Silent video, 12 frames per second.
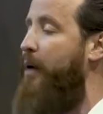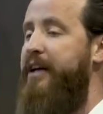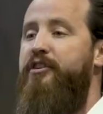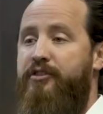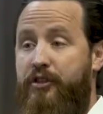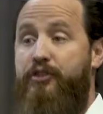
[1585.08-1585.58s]
I
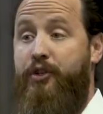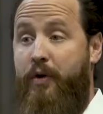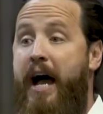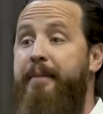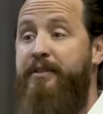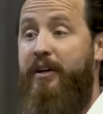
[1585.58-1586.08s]
just
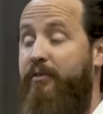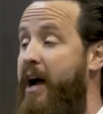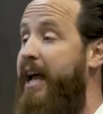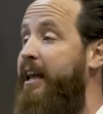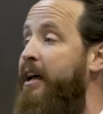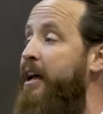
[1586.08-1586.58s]
described it,
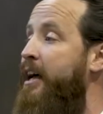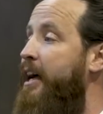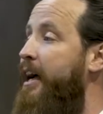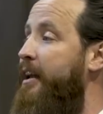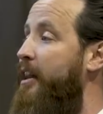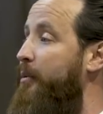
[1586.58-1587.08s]
right?
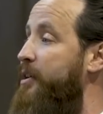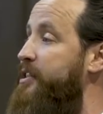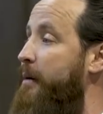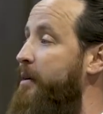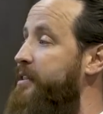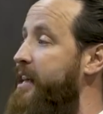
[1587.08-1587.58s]
In other words,
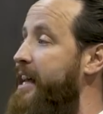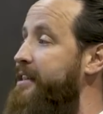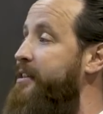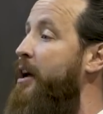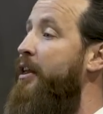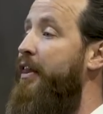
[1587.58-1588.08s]
someone
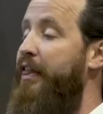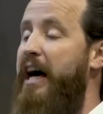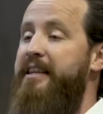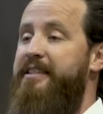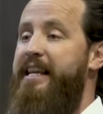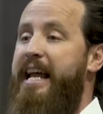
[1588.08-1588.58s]
says,
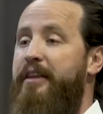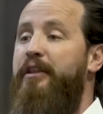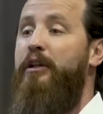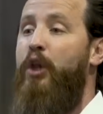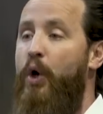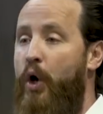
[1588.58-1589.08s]
thus saith the
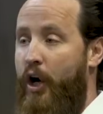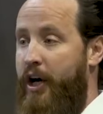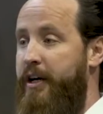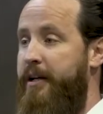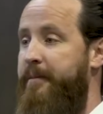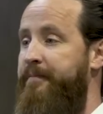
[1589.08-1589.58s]

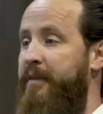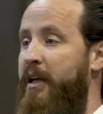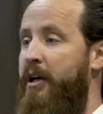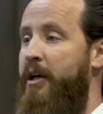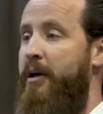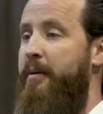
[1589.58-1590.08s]
Lord,
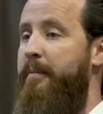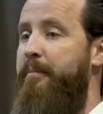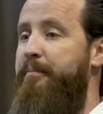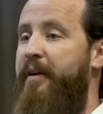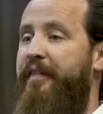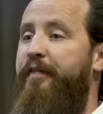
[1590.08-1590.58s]

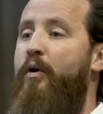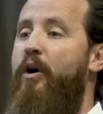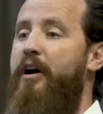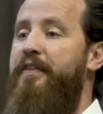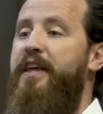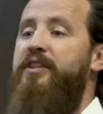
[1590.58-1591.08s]

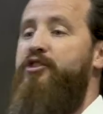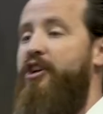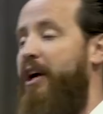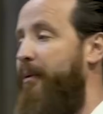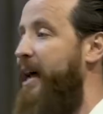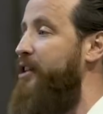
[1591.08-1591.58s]
before this
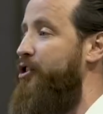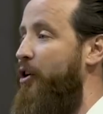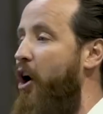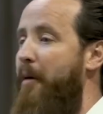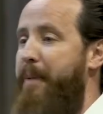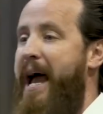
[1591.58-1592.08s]
generation
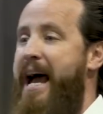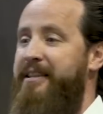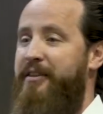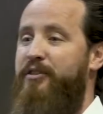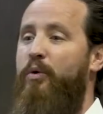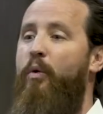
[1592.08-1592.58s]
all
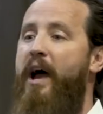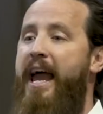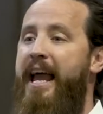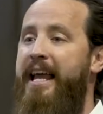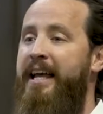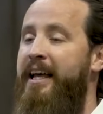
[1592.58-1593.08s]
passes
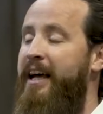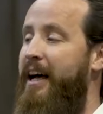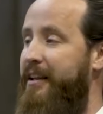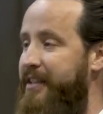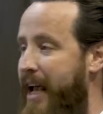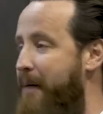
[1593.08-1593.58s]
away, a
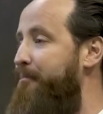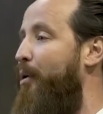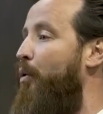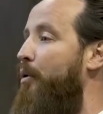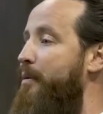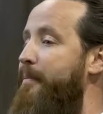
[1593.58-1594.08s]

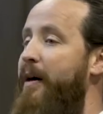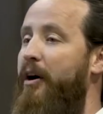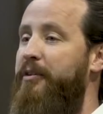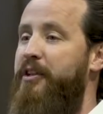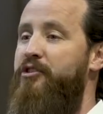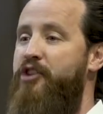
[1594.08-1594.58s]
temple will be
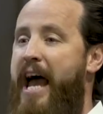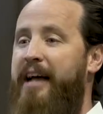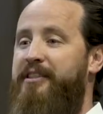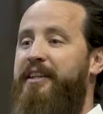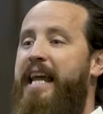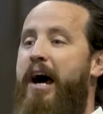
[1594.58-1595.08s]
built in
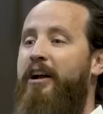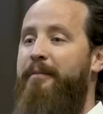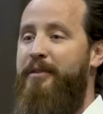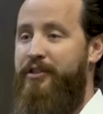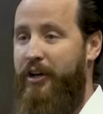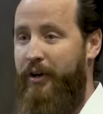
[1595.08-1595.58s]
Jackson County,
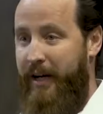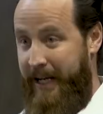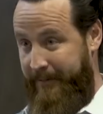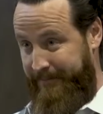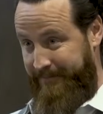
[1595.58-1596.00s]
Missouri.